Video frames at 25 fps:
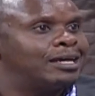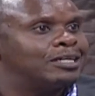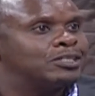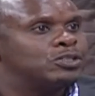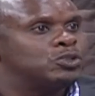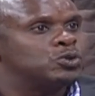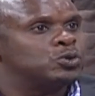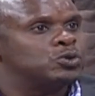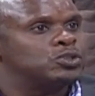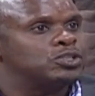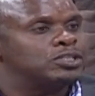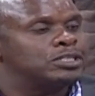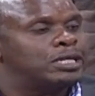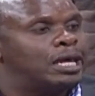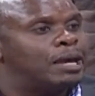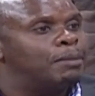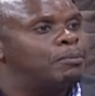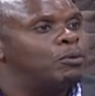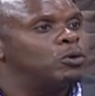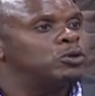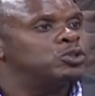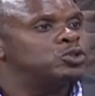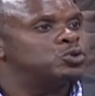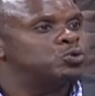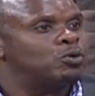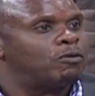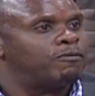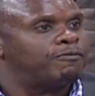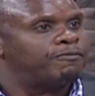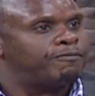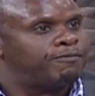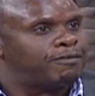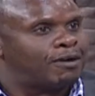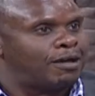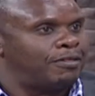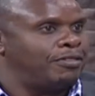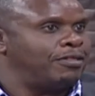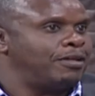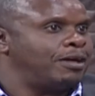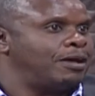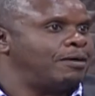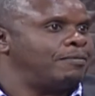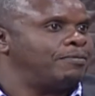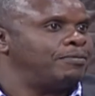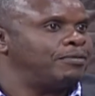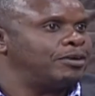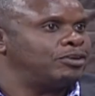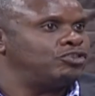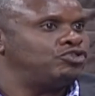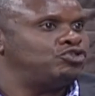So same on to a father
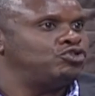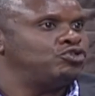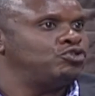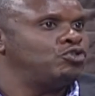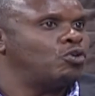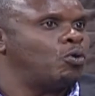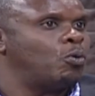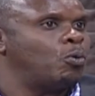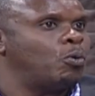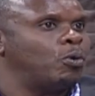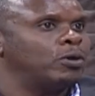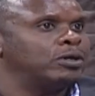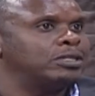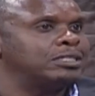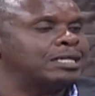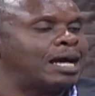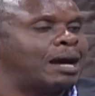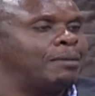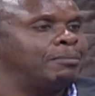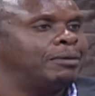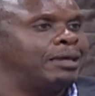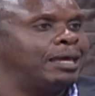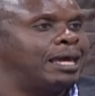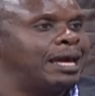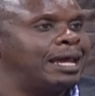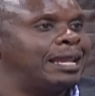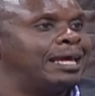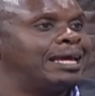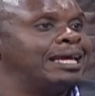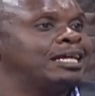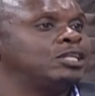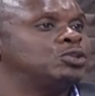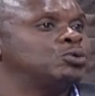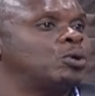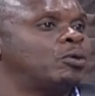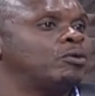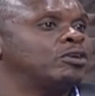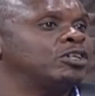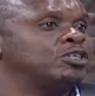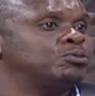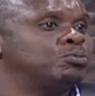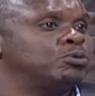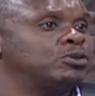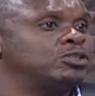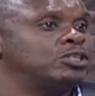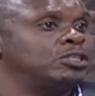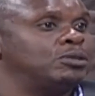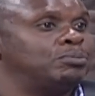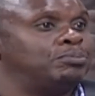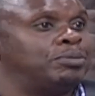that, you know what, I'm getting into a
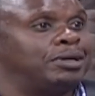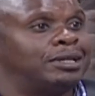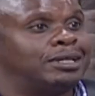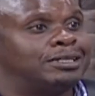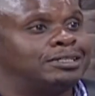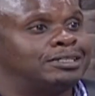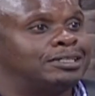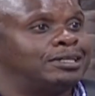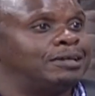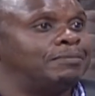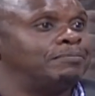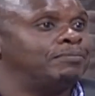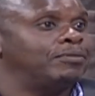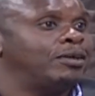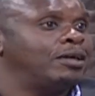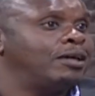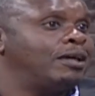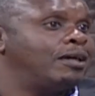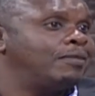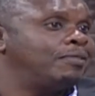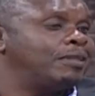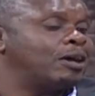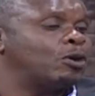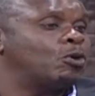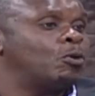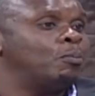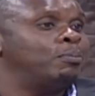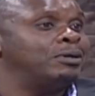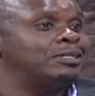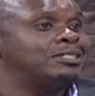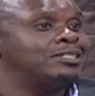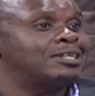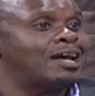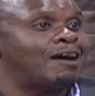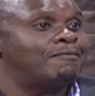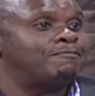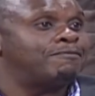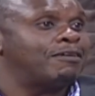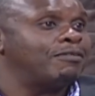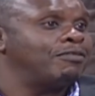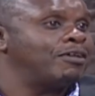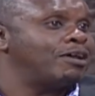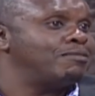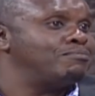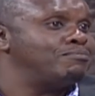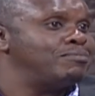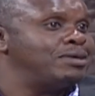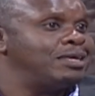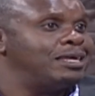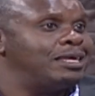responsibility that could be tougher
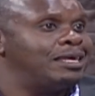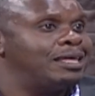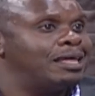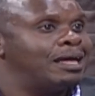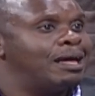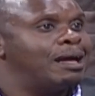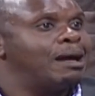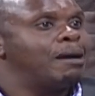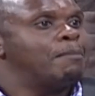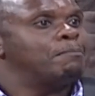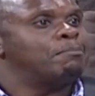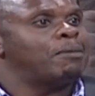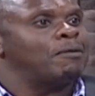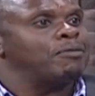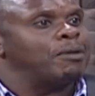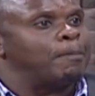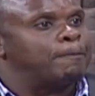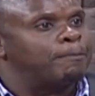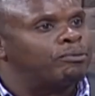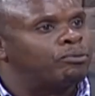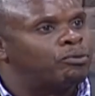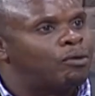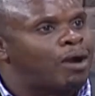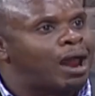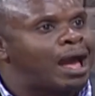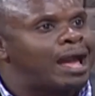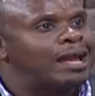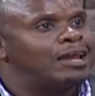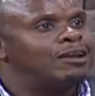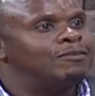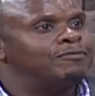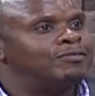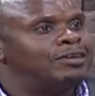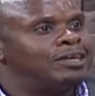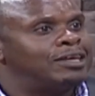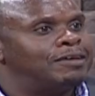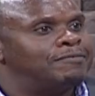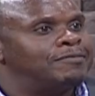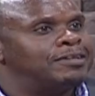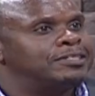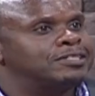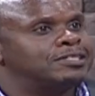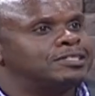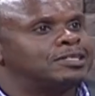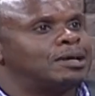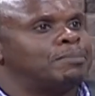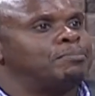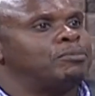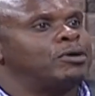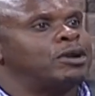than me, but the pride of giving
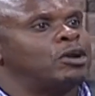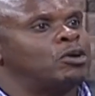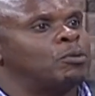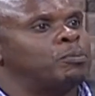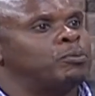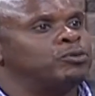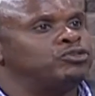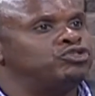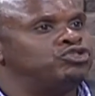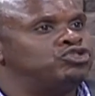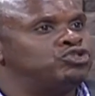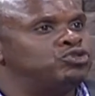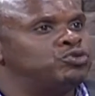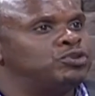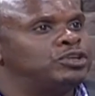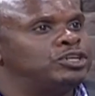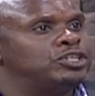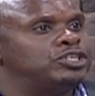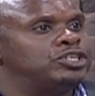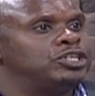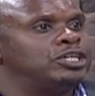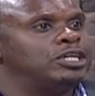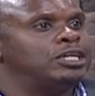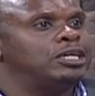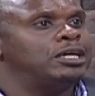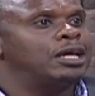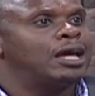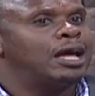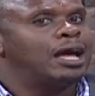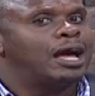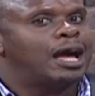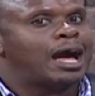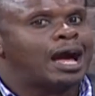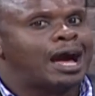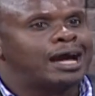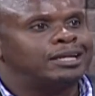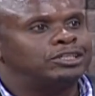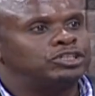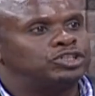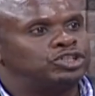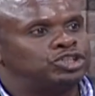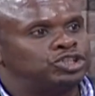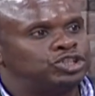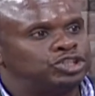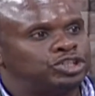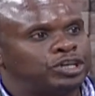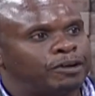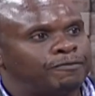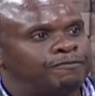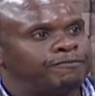somebody an opportunity and
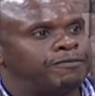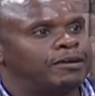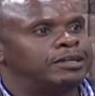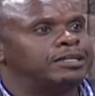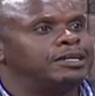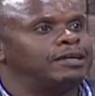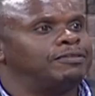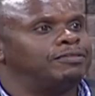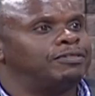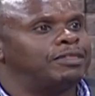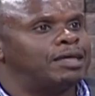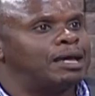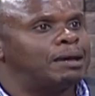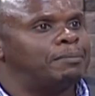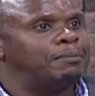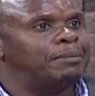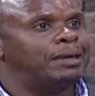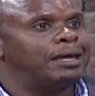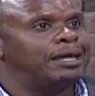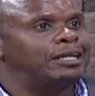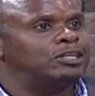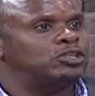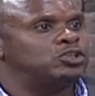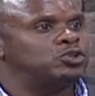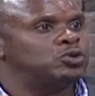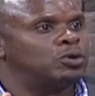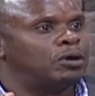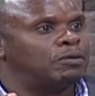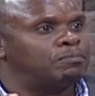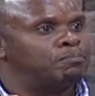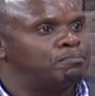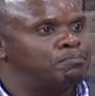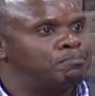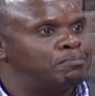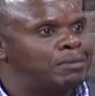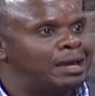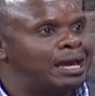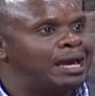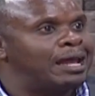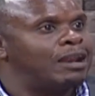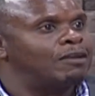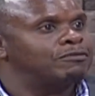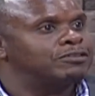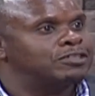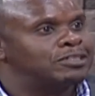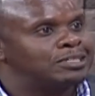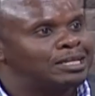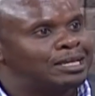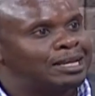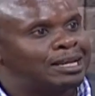shepherding them into a man of
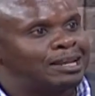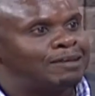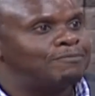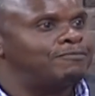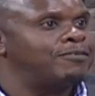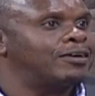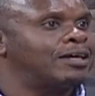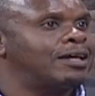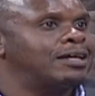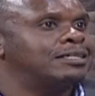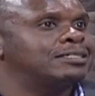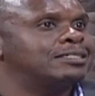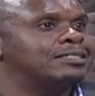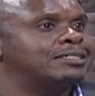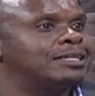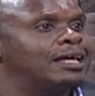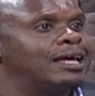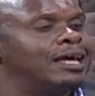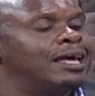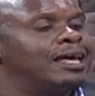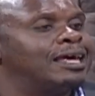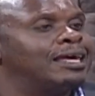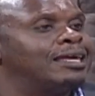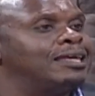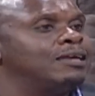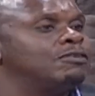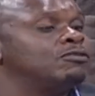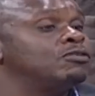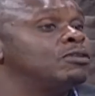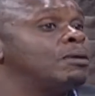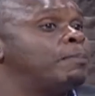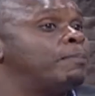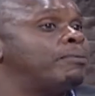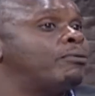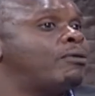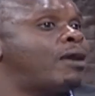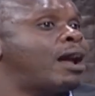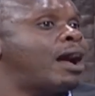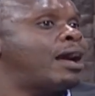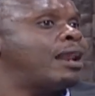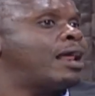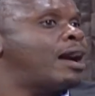significance gives you the pride